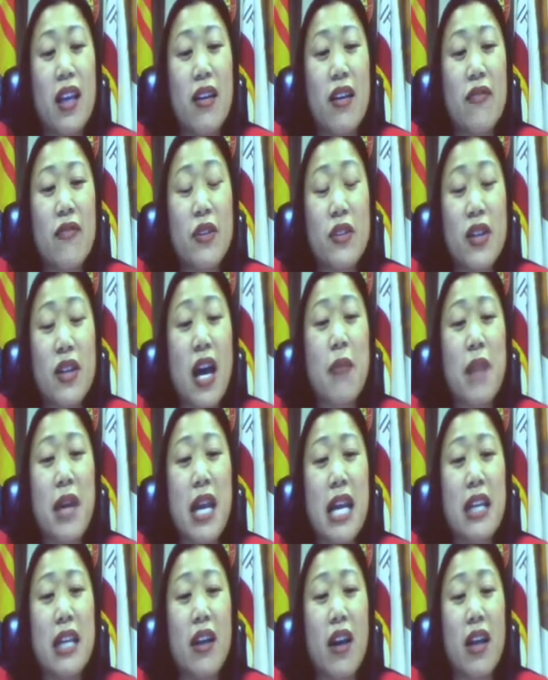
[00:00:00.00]
for Tom
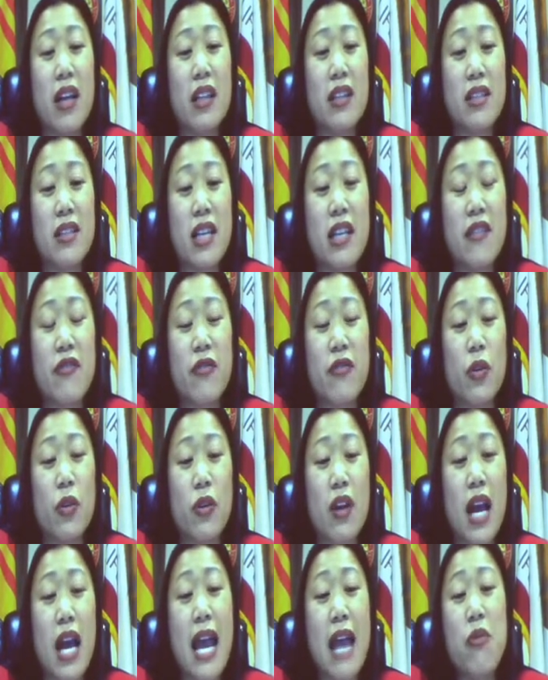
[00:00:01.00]
Hayden on the Senate
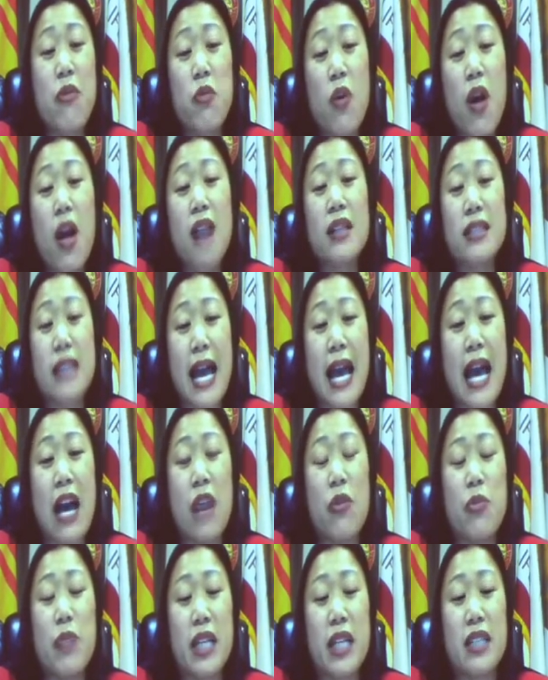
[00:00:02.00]
floor. I walked
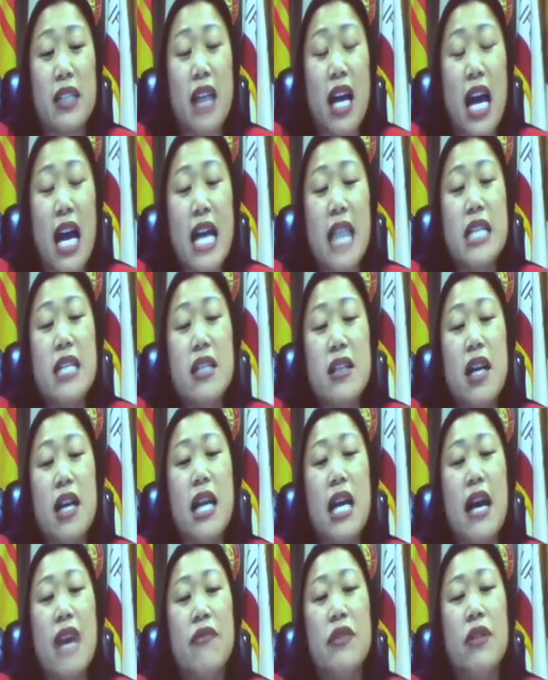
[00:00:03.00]
out because I did not
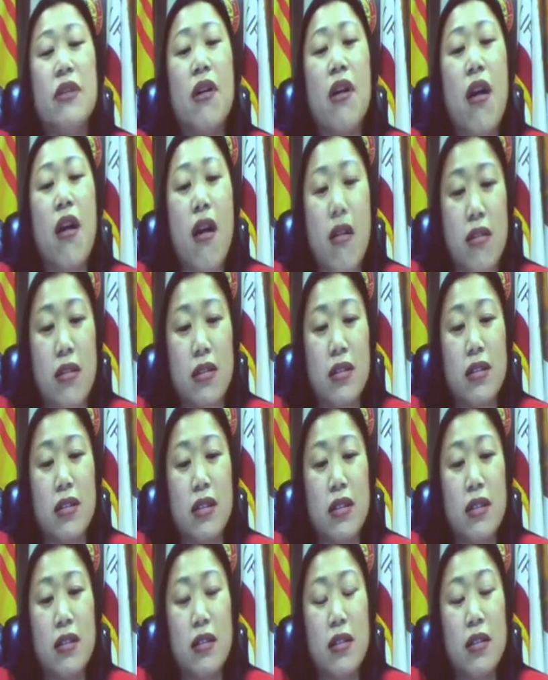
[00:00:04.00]
have to park
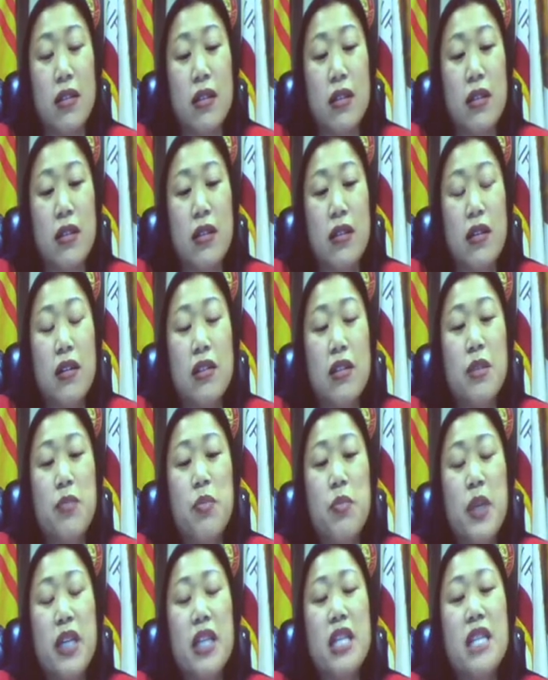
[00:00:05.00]
to
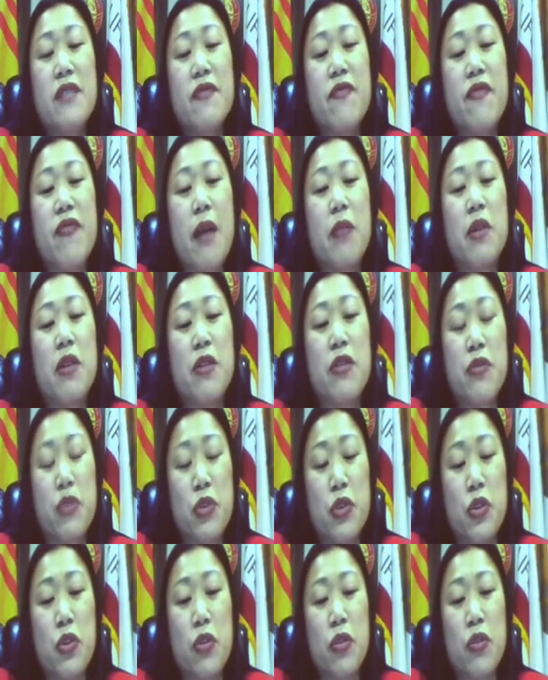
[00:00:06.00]
put his family
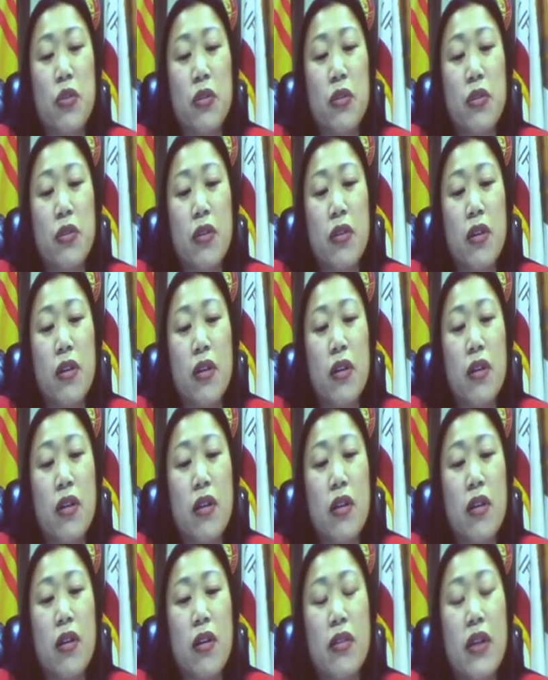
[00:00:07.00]
through
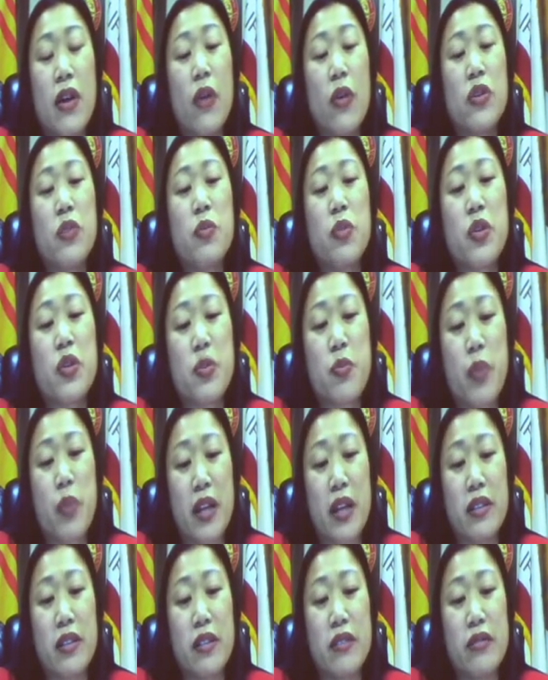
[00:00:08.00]
those
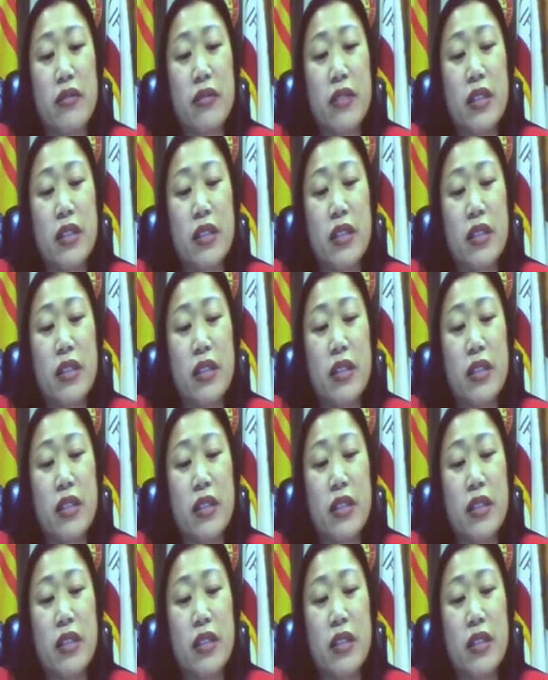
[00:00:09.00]
respects.